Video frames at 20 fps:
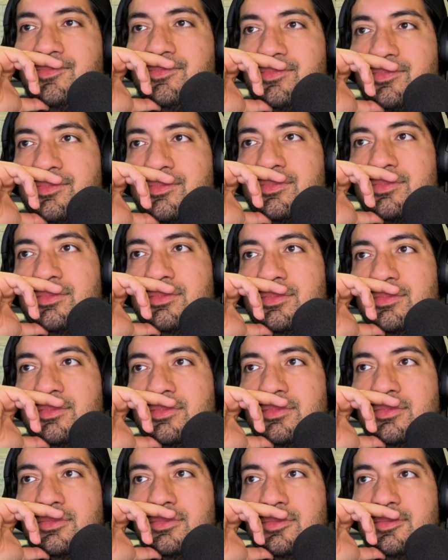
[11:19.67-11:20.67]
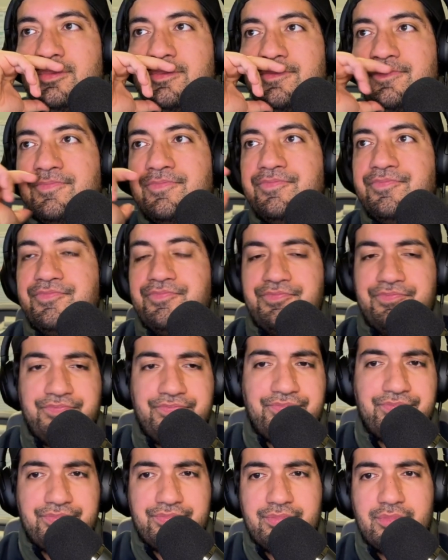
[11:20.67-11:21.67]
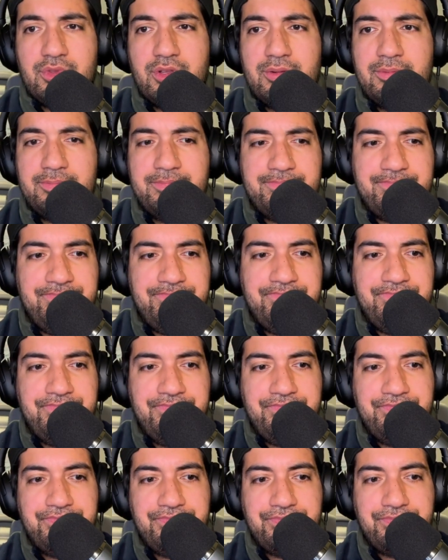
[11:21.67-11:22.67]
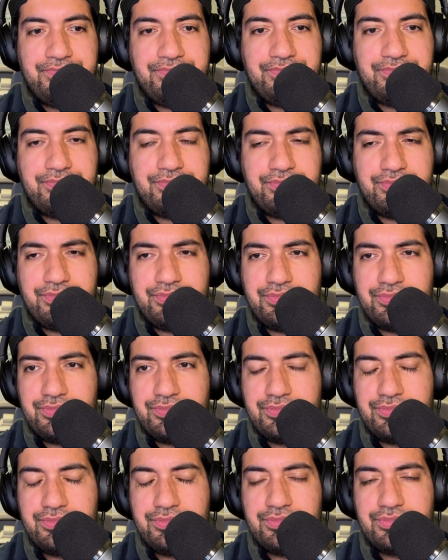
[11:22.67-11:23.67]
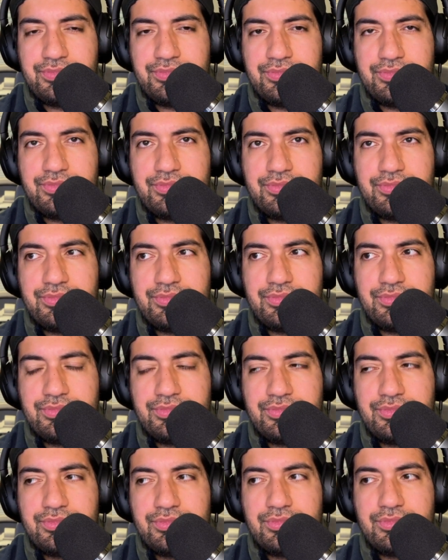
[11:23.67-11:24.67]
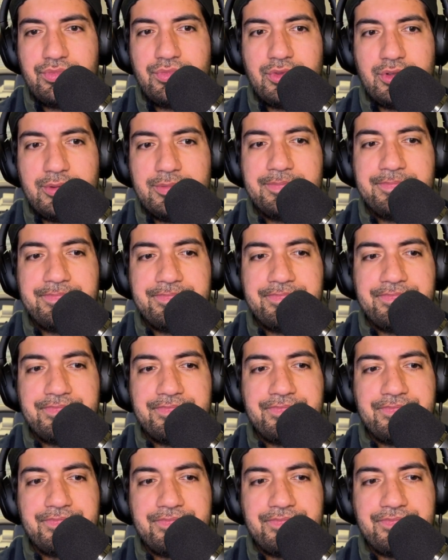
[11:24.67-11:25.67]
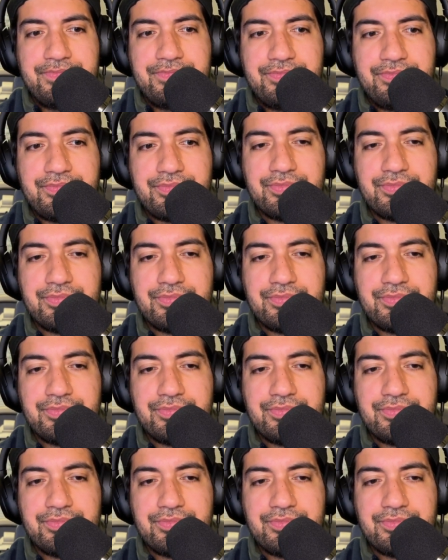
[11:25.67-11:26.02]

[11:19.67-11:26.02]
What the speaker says: [no speech]